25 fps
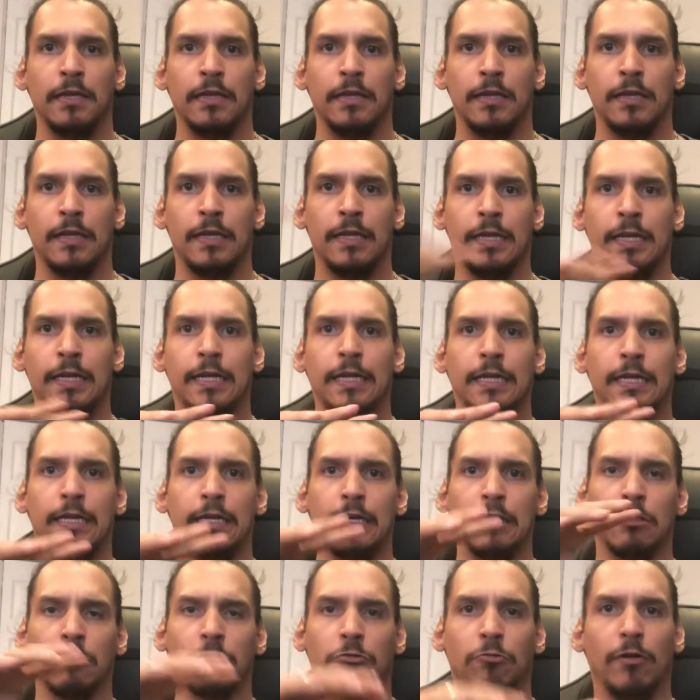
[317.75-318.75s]

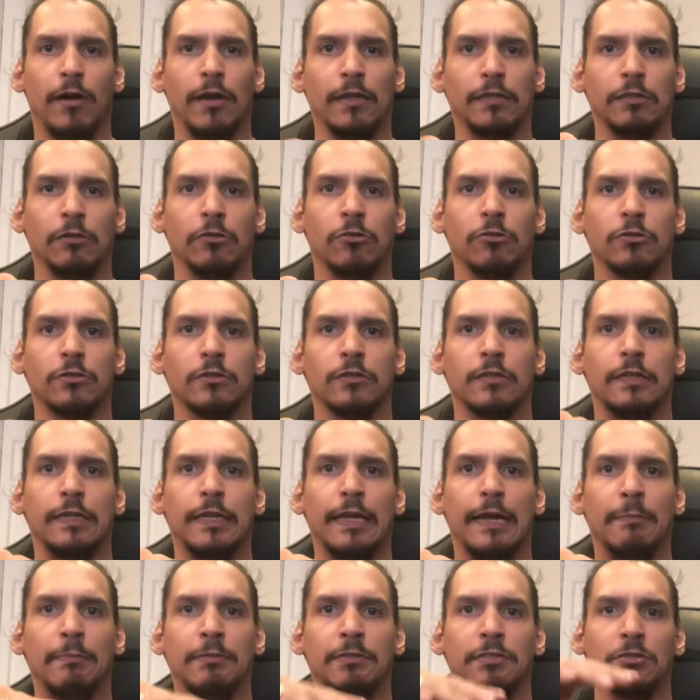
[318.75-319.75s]
He, throughout the course of
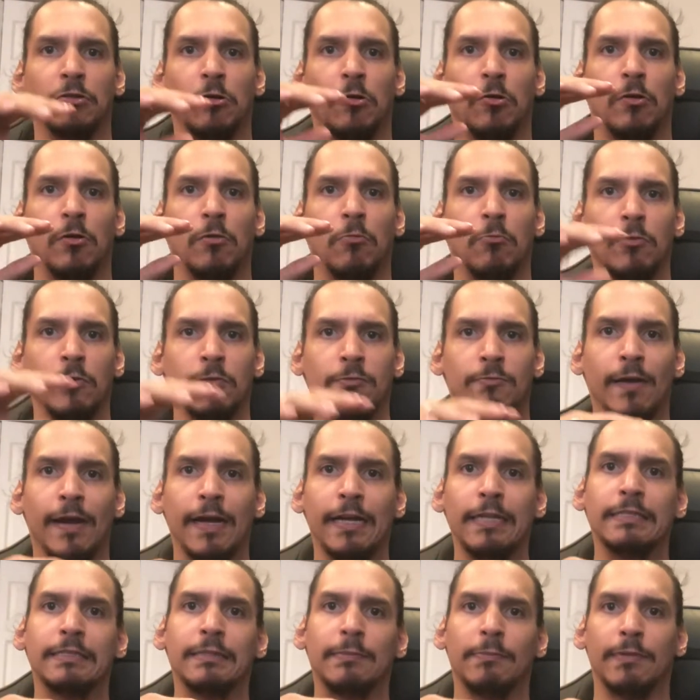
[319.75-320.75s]
the episode, was
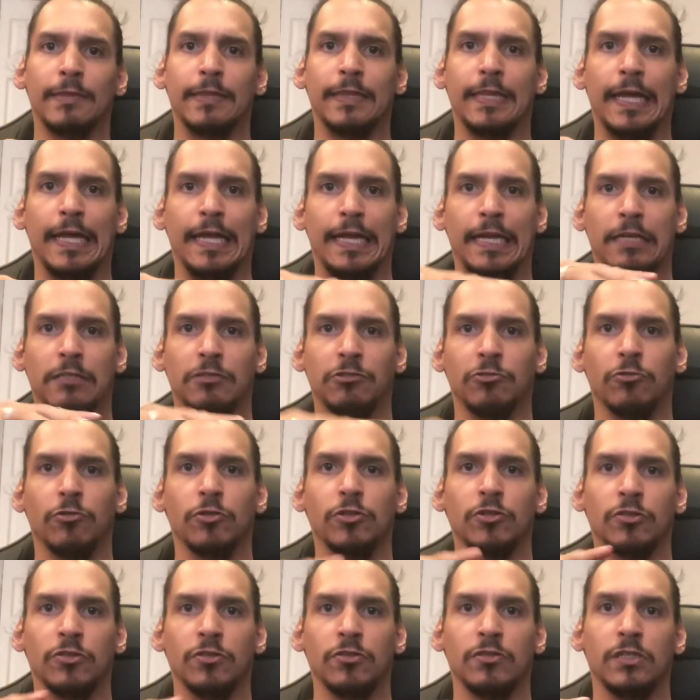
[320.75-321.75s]
very sympathetic
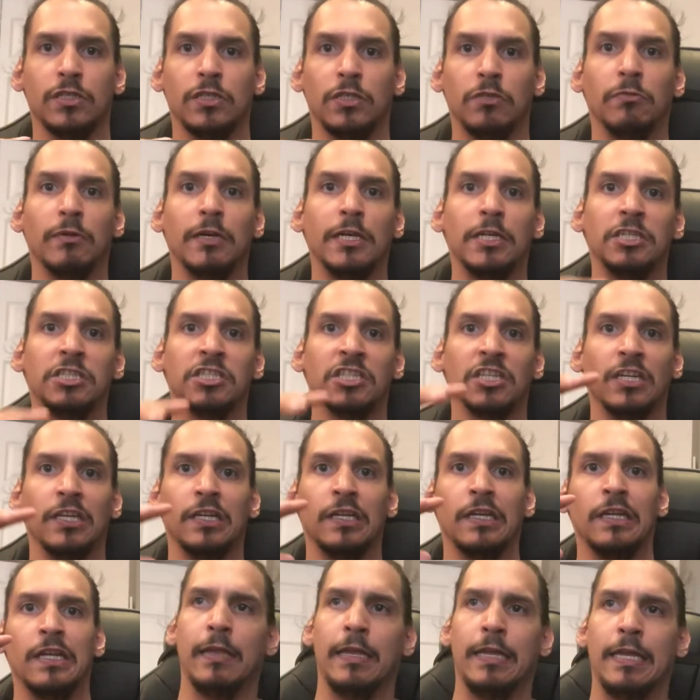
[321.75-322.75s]
towards her
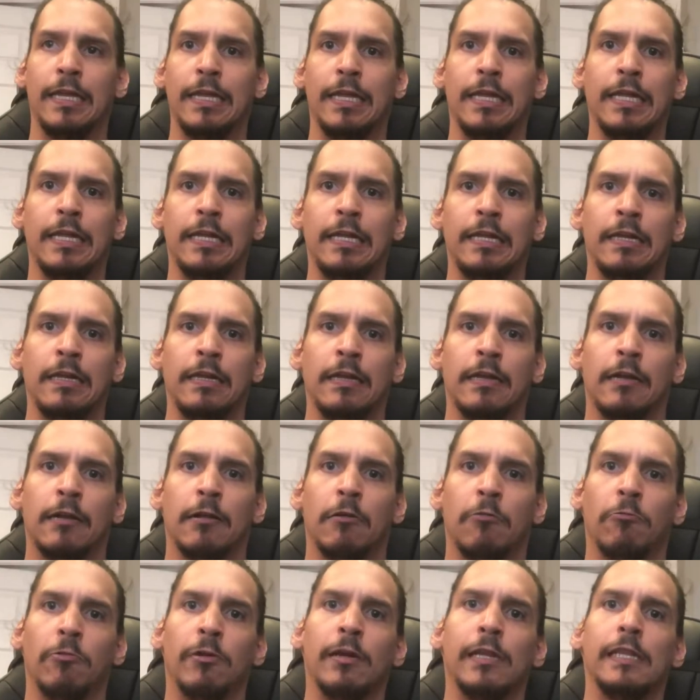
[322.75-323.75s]
situation. He
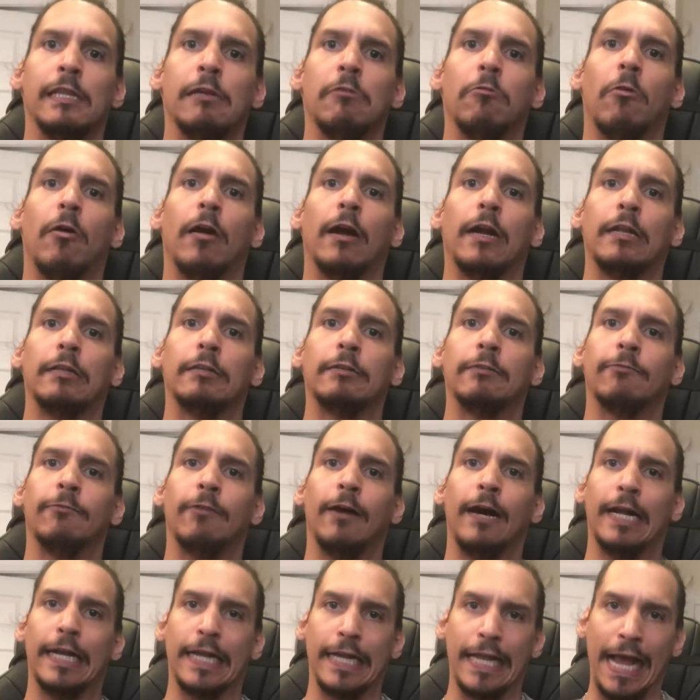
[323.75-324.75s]
really wanted to
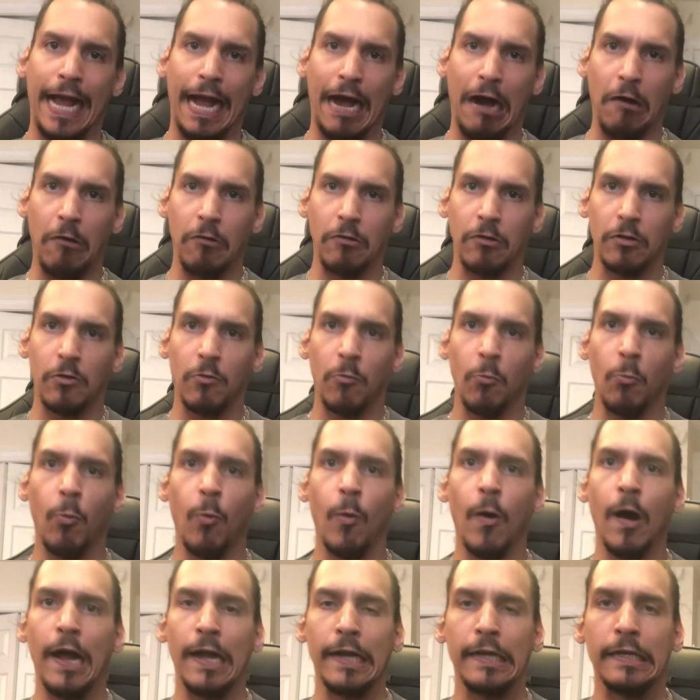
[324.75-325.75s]
find out
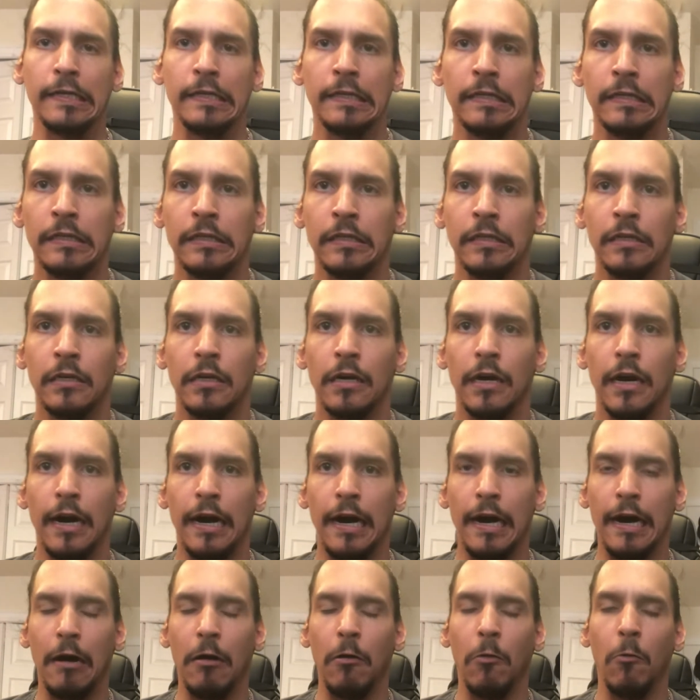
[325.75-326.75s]

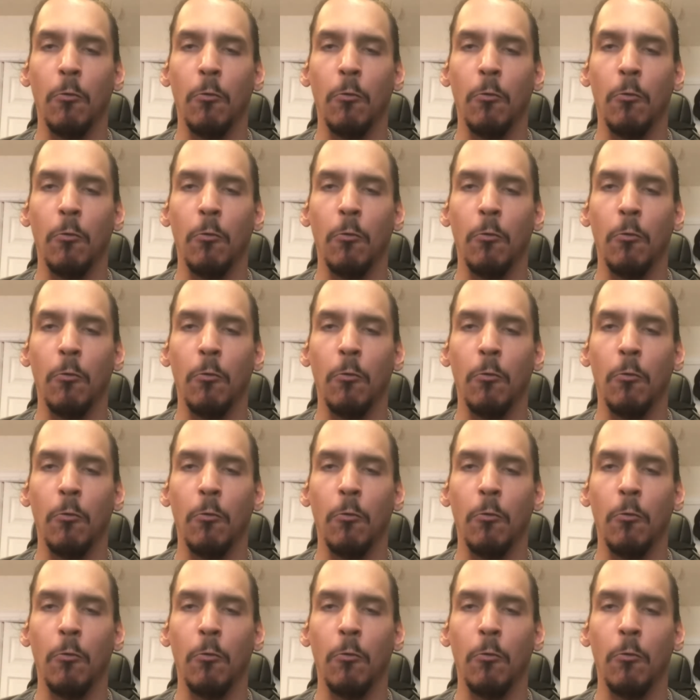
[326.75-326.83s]
uh,